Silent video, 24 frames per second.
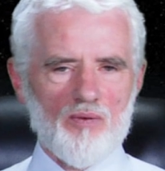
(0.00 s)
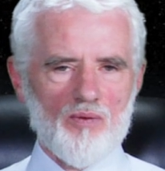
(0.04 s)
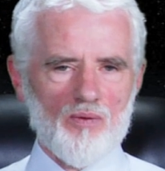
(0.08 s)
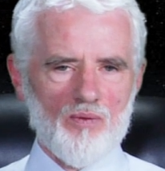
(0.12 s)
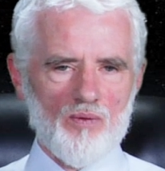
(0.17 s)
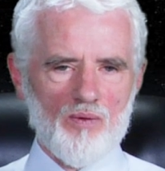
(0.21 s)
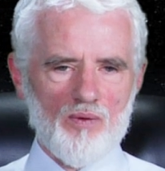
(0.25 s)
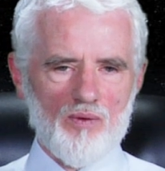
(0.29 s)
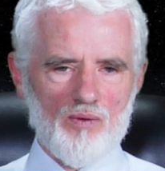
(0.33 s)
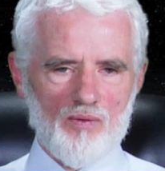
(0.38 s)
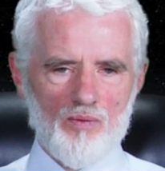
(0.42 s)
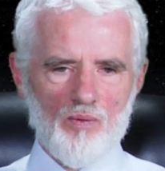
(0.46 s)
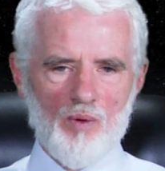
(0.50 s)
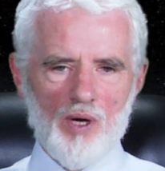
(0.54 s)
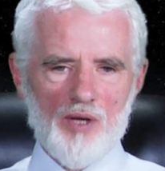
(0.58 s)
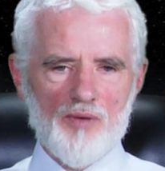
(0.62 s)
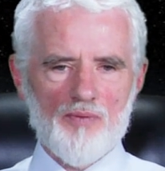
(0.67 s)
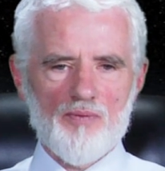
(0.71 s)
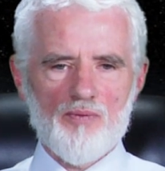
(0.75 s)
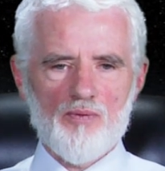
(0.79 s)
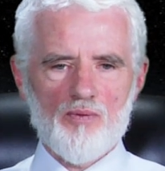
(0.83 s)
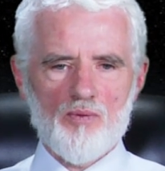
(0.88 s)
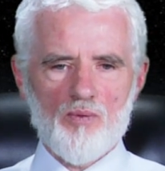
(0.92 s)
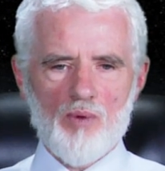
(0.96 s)

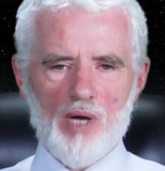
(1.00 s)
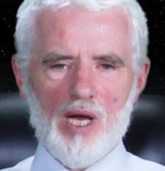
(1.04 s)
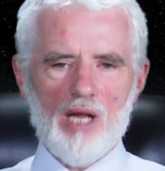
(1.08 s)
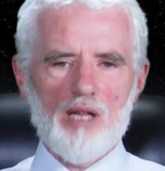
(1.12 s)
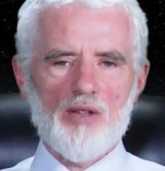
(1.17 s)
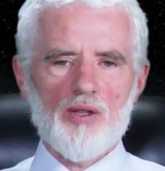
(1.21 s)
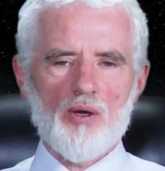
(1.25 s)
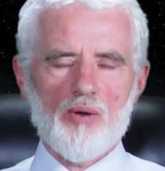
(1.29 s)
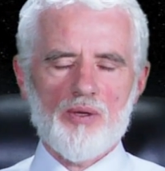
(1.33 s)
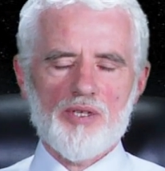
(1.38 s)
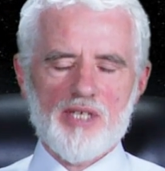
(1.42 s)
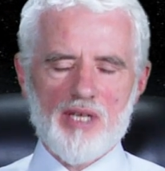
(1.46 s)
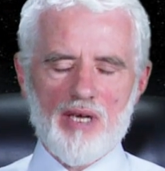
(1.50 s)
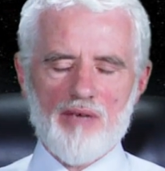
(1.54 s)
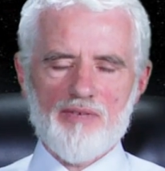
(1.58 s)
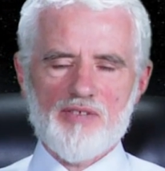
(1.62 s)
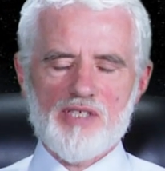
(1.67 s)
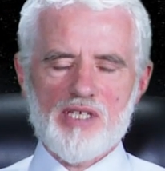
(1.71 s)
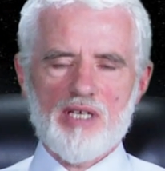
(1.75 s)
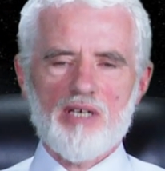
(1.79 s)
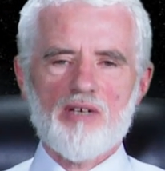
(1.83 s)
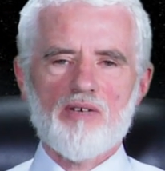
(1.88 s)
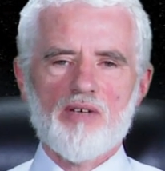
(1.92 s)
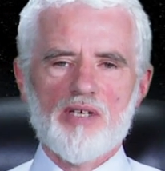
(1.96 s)
one well-known
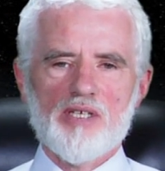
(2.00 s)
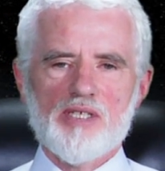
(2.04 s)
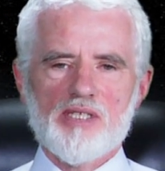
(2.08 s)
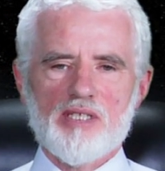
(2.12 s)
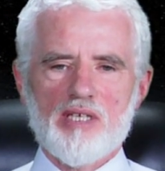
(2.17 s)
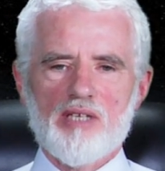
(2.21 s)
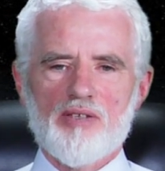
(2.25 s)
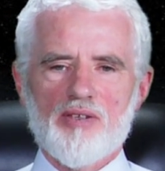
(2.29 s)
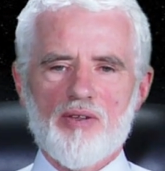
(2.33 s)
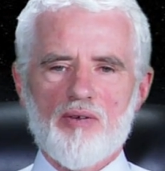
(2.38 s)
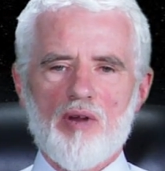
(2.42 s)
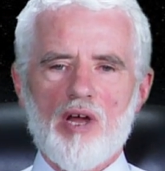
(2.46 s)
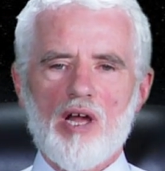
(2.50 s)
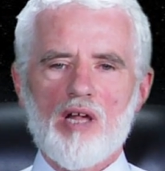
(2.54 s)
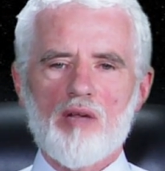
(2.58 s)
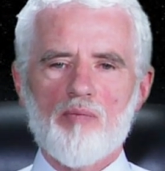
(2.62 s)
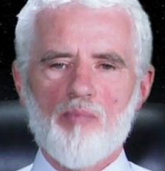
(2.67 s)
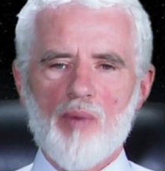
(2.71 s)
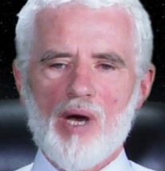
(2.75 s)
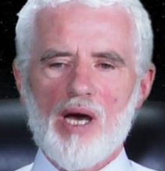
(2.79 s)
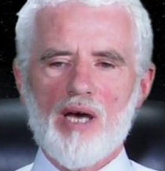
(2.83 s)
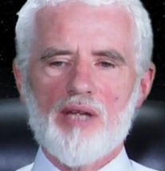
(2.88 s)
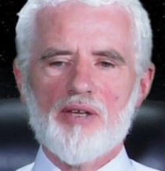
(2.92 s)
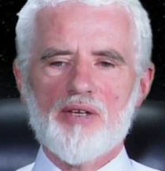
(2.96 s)
tafsir is that the
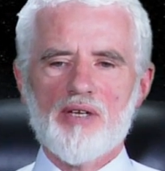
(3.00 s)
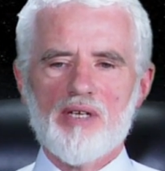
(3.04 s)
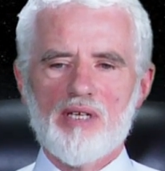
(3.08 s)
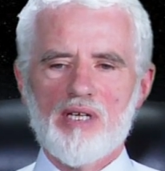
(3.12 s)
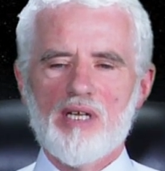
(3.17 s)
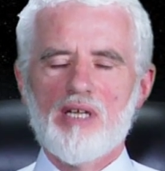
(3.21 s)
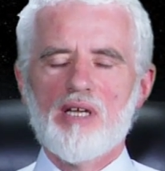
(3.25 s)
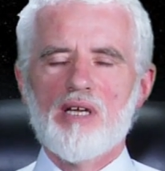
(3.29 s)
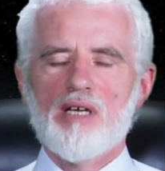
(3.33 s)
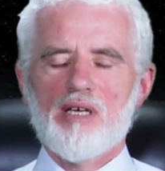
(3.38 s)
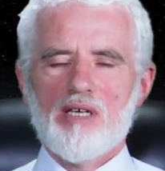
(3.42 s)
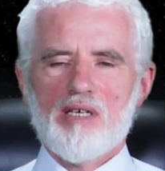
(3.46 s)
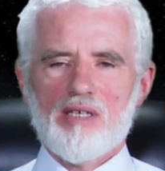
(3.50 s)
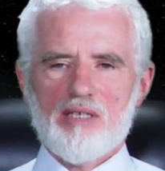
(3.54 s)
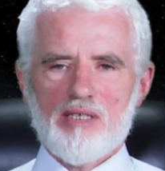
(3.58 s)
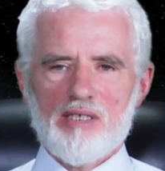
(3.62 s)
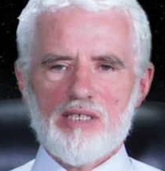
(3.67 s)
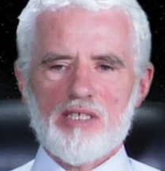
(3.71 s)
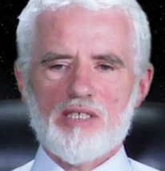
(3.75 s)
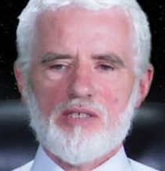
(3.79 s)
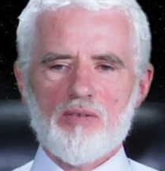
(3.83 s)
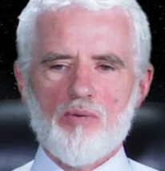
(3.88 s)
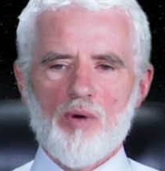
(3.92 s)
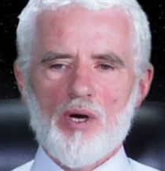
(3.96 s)
Rahman
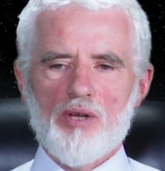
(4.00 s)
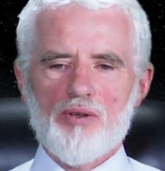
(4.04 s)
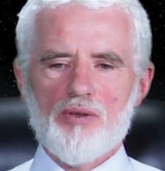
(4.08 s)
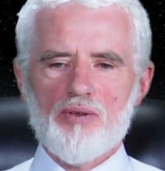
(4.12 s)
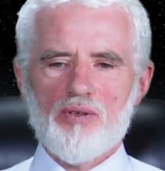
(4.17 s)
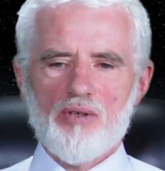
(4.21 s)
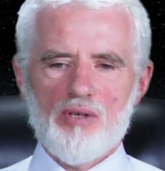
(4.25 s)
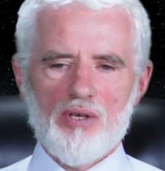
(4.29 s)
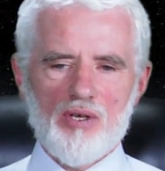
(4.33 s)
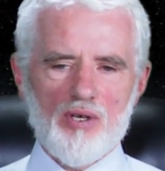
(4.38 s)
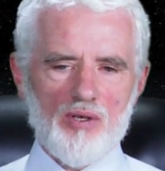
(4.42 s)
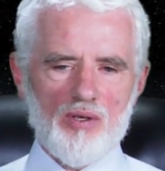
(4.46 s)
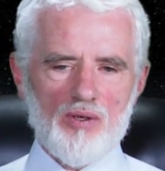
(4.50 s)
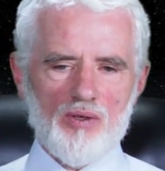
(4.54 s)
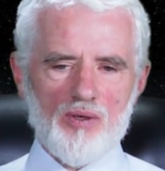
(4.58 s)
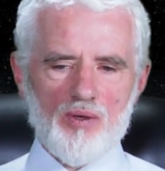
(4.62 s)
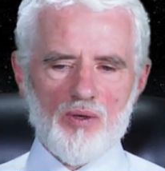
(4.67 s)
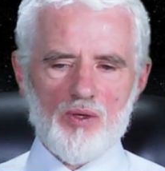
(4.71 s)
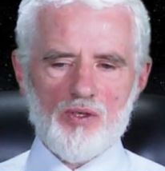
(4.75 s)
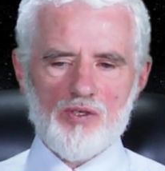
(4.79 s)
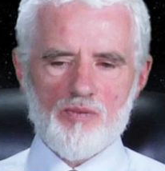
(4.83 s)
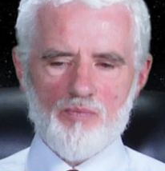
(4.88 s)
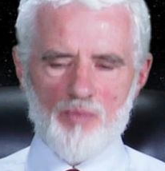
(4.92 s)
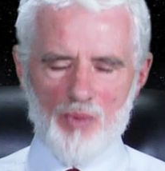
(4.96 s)
is the one
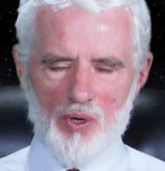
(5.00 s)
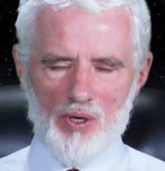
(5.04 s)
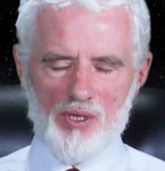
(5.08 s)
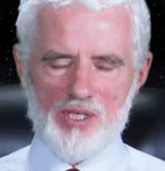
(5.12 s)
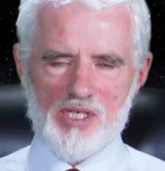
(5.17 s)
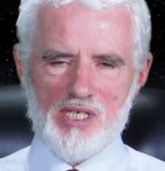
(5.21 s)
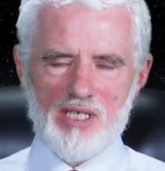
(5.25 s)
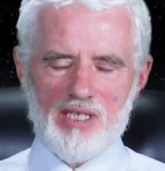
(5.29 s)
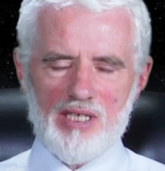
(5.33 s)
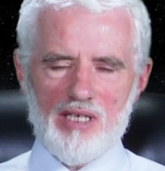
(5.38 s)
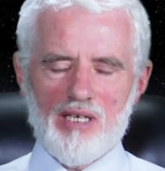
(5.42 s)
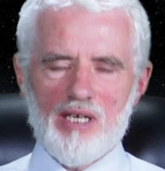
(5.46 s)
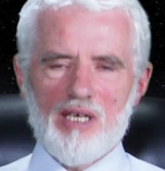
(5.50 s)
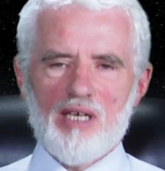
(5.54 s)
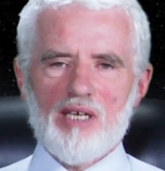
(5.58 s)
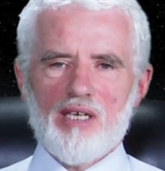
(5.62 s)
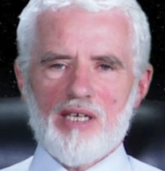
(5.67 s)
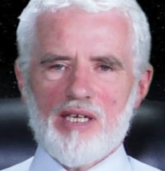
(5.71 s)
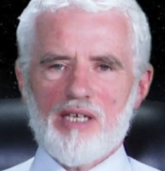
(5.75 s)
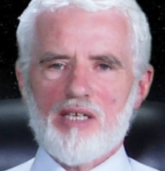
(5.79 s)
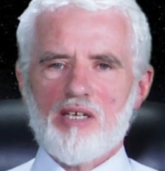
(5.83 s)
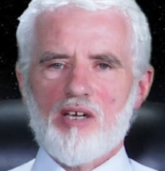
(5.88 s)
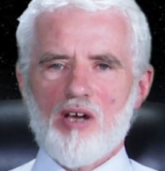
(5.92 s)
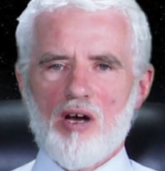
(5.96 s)
whose mercy
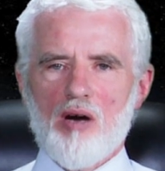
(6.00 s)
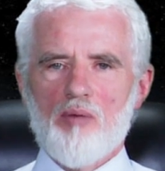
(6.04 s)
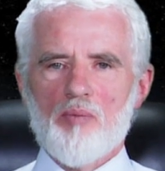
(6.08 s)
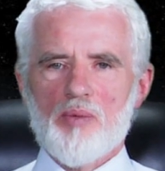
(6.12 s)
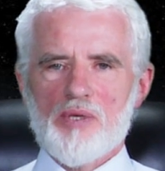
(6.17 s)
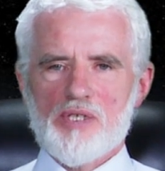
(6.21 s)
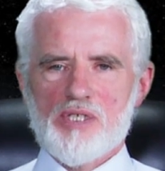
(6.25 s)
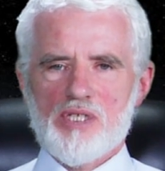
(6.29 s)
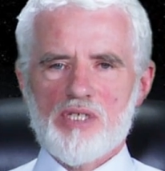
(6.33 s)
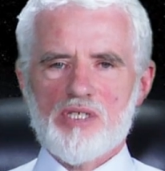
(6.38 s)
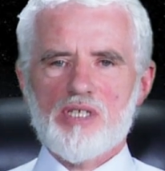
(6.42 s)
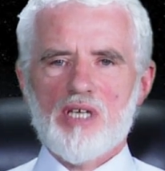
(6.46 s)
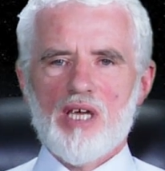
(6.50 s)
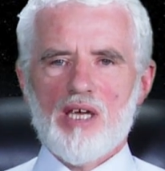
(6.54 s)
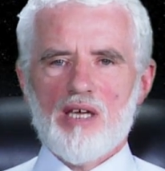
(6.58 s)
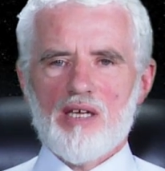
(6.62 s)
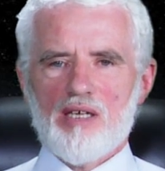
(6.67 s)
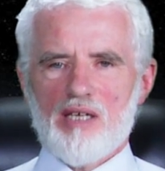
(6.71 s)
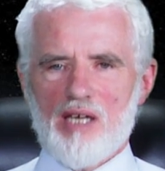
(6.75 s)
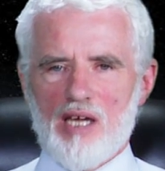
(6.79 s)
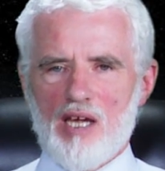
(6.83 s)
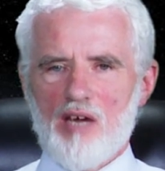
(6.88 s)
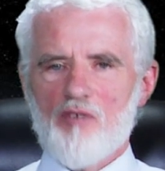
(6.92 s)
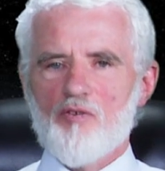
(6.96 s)
encompasses
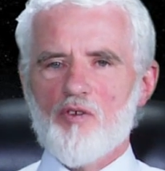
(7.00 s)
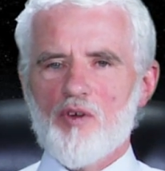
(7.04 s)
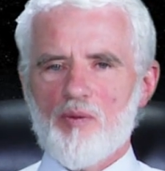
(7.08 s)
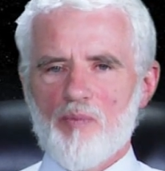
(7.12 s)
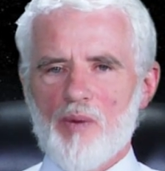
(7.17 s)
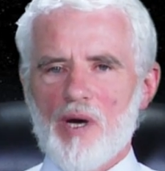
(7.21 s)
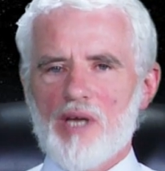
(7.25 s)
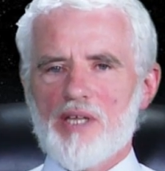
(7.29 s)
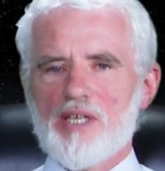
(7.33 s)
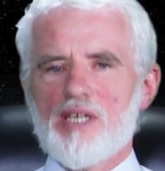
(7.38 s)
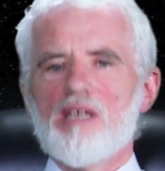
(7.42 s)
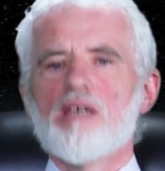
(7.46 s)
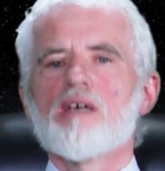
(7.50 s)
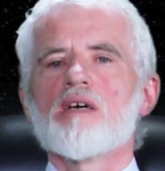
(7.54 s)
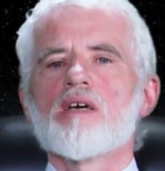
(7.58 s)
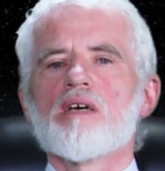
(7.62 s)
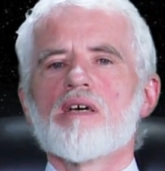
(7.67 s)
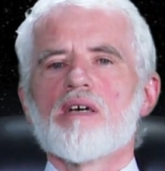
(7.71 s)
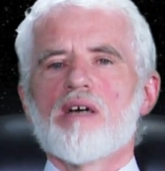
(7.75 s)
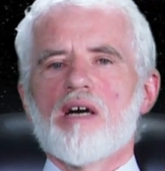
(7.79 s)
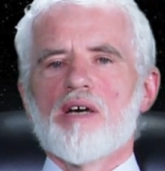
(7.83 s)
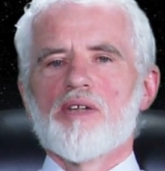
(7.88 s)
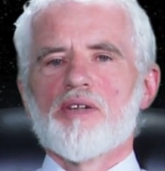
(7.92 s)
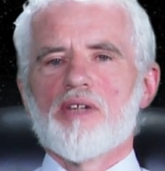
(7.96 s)
everybody
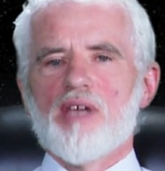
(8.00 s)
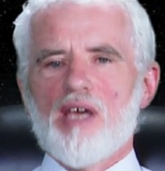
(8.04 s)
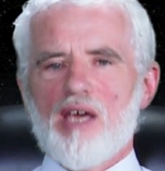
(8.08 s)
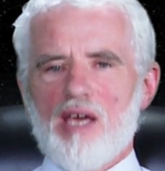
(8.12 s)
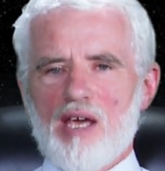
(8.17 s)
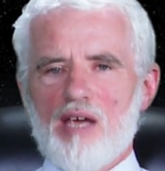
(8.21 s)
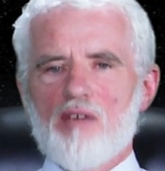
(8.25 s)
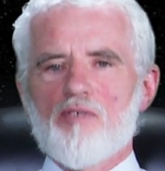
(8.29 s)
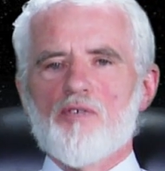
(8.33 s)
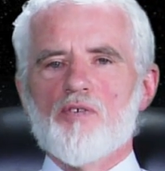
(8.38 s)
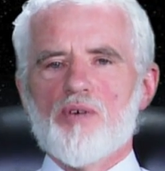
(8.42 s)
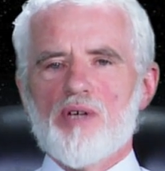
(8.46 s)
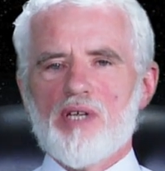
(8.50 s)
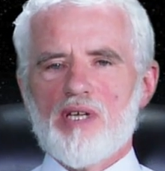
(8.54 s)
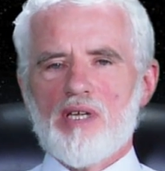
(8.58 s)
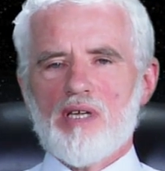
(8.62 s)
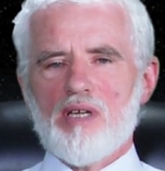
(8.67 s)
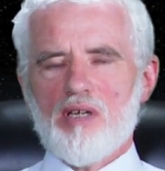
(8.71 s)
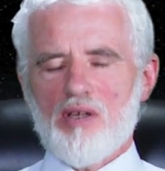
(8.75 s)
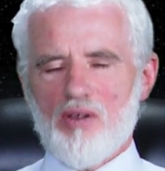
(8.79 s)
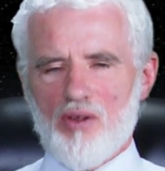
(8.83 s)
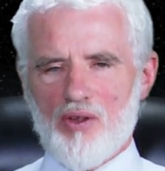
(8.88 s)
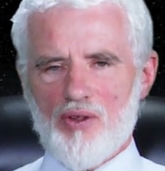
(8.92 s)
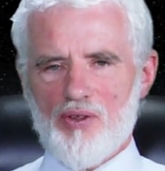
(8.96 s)
and
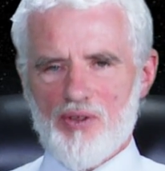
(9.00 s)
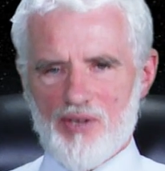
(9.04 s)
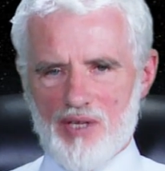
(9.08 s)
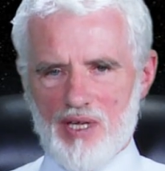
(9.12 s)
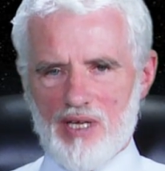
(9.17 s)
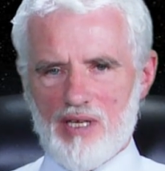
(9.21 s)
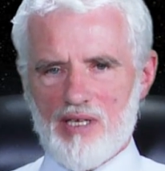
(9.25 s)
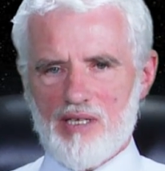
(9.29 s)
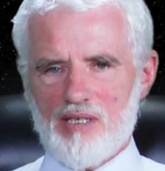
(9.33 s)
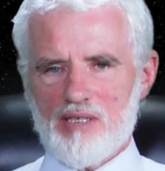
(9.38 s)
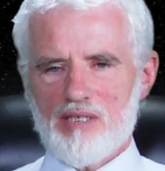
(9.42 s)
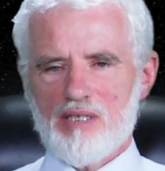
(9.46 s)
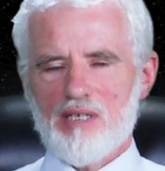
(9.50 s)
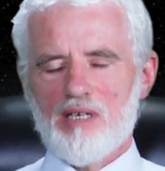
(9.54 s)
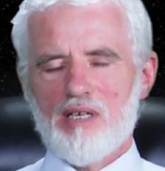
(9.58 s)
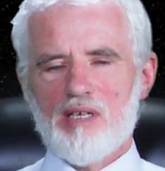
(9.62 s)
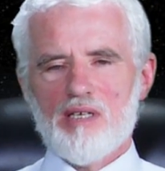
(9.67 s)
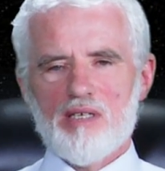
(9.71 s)
everything.